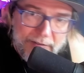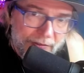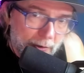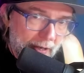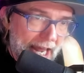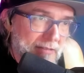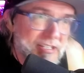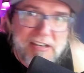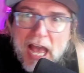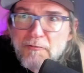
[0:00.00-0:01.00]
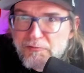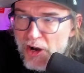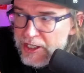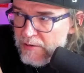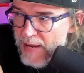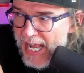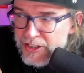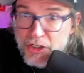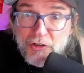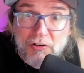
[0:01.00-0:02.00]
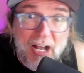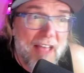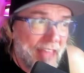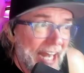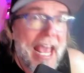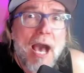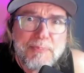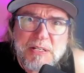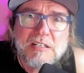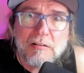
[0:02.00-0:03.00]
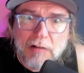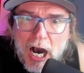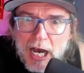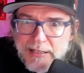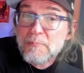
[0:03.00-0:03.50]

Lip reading: Okay. It was not fucking magical. And that happens a lot.